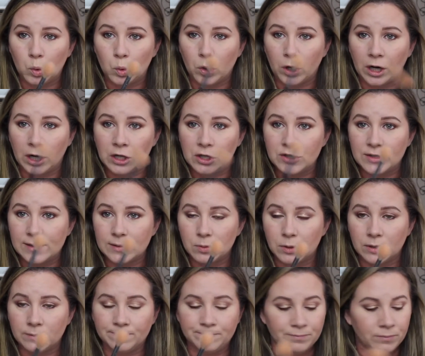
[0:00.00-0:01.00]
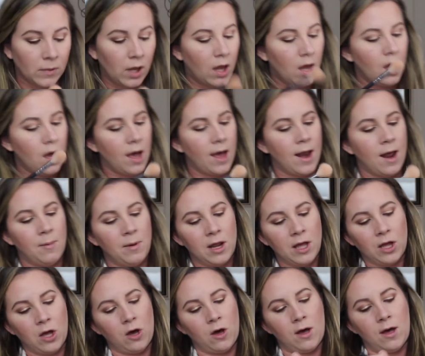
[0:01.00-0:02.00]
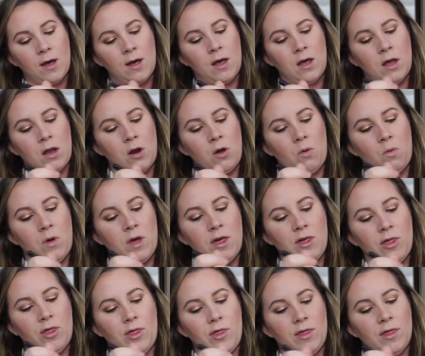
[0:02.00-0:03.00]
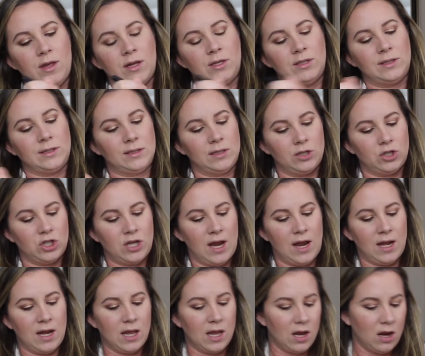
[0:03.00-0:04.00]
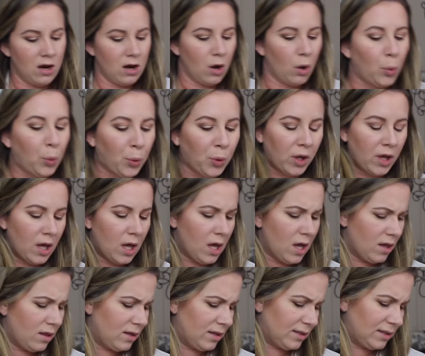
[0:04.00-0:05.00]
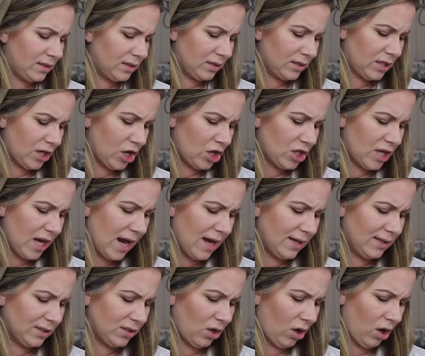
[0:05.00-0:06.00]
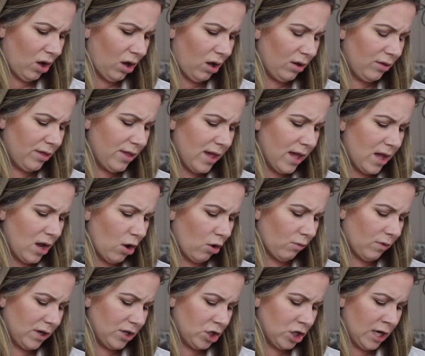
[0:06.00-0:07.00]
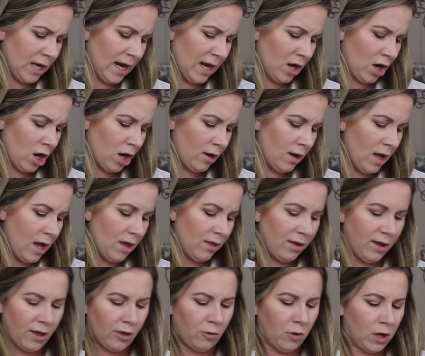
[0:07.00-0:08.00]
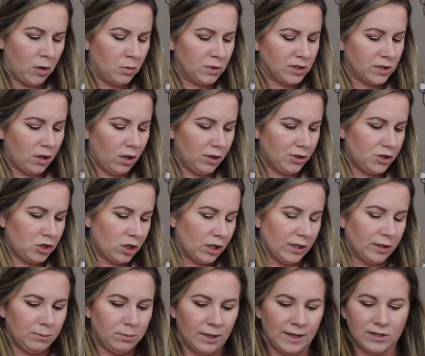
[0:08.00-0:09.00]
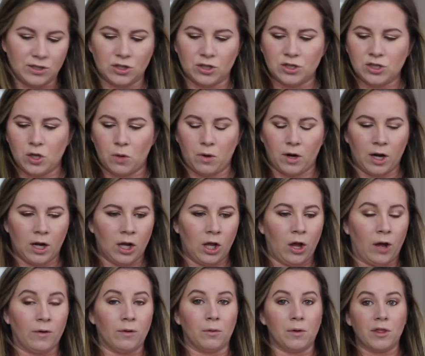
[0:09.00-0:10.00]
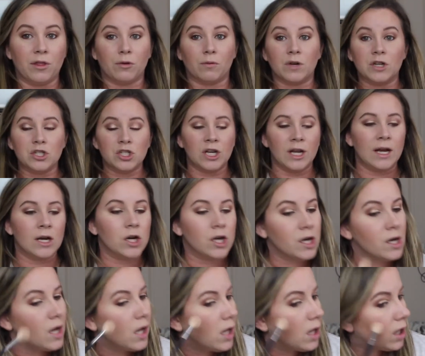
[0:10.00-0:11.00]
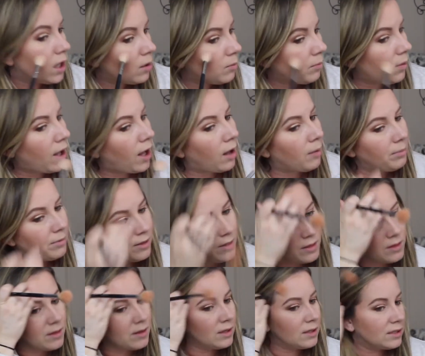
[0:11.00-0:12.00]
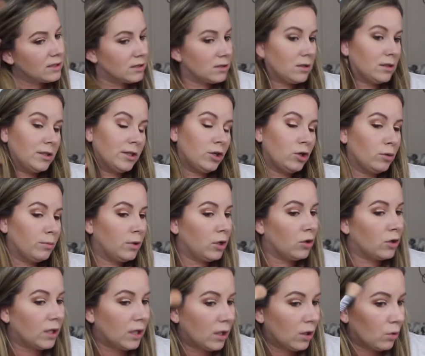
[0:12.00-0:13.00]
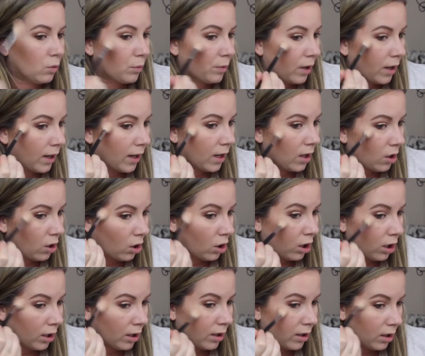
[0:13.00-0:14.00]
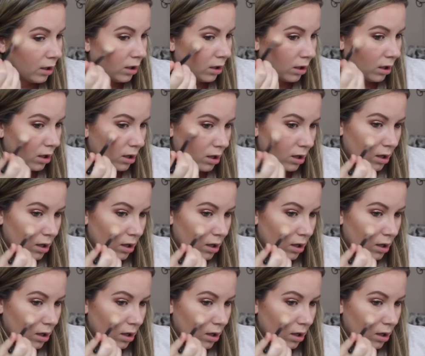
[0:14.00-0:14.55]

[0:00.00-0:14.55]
we're going to use this one. And I'm going to go in with this shade here. This shade is called the Originator. The other one was called Trailblazer. So we're going to go in with Originator and pop this little beauty right on